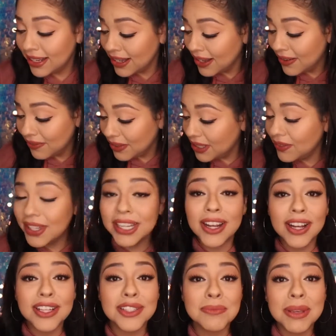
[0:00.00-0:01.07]
Vive
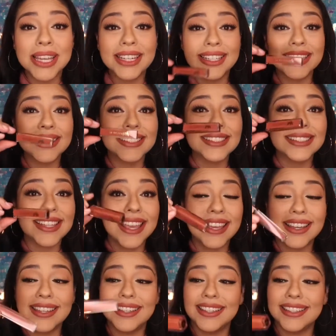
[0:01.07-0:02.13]
Cosmetics.
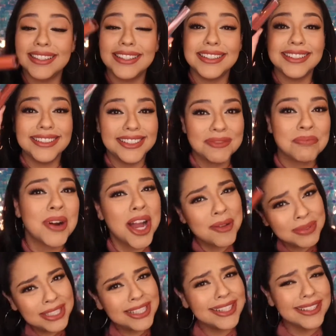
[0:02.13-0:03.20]
Hey,
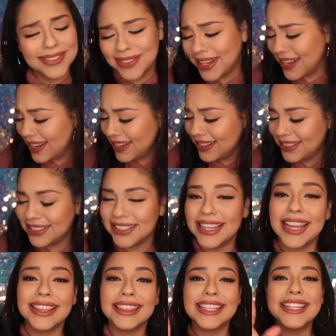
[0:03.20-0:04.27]
props to you guys.
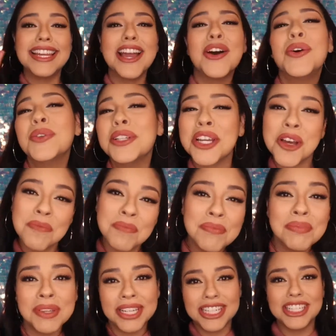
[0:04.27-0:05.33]
Latina owned
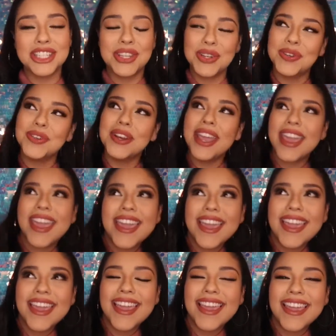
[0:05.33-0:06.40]
company too.
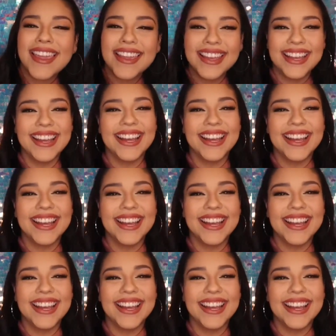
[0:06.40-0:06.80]
Hey.